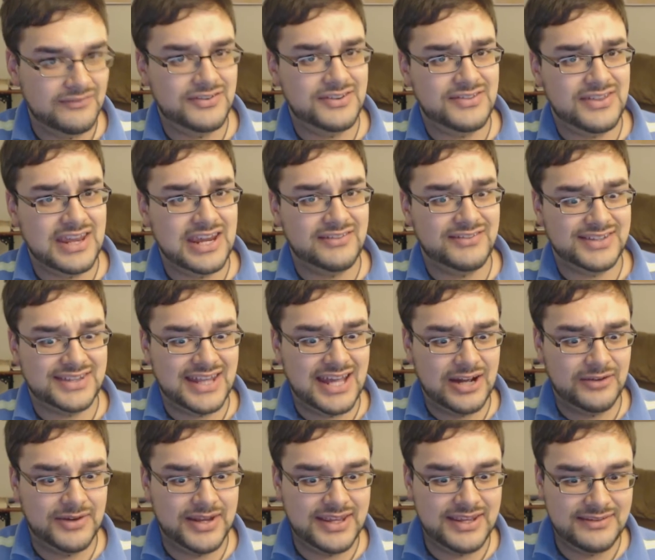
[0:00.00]
If you think of it
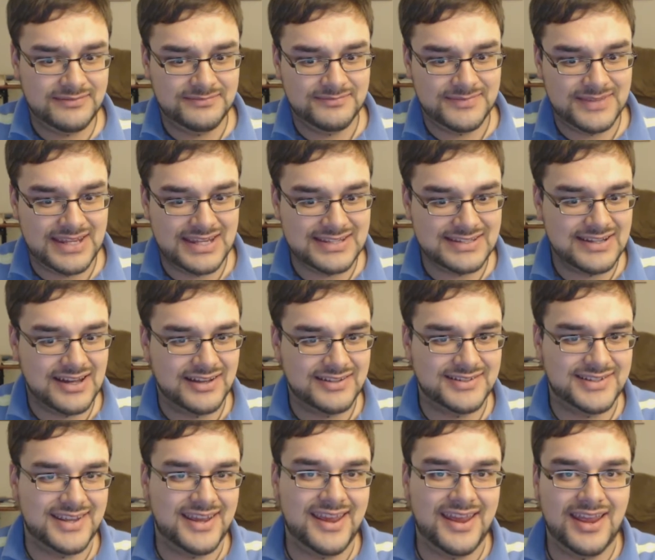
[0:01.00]
that way, he's
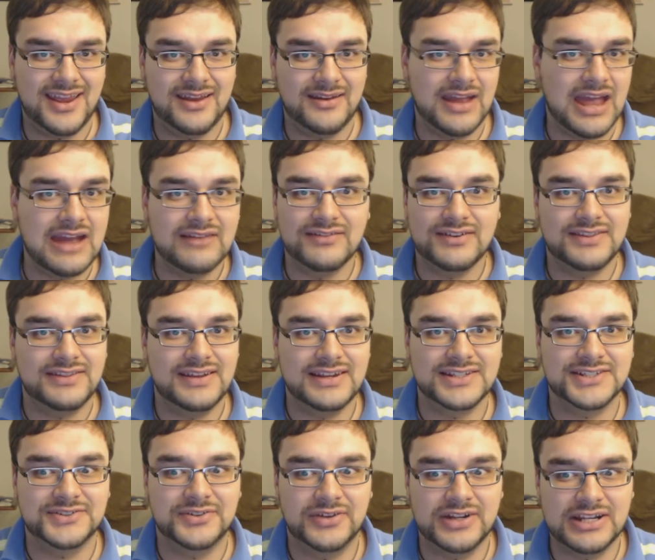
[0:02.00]
not saying
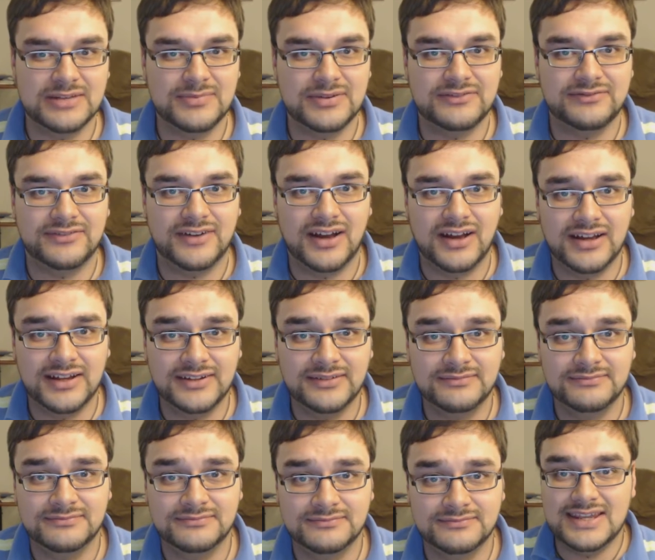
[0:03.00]
everything's going to be
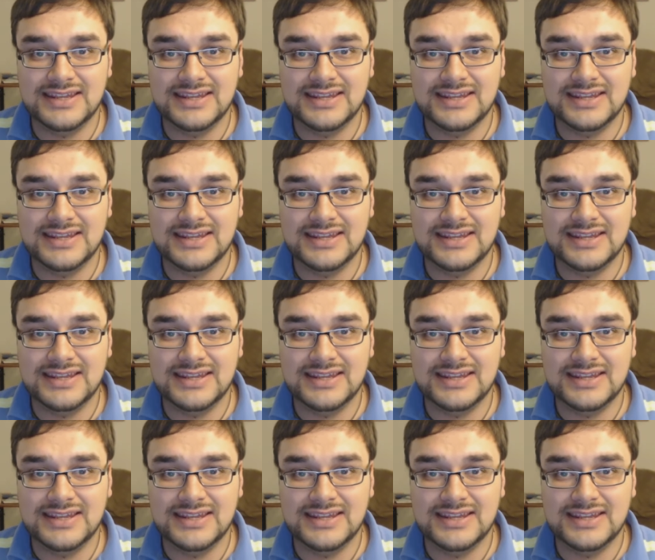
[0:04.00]
fine.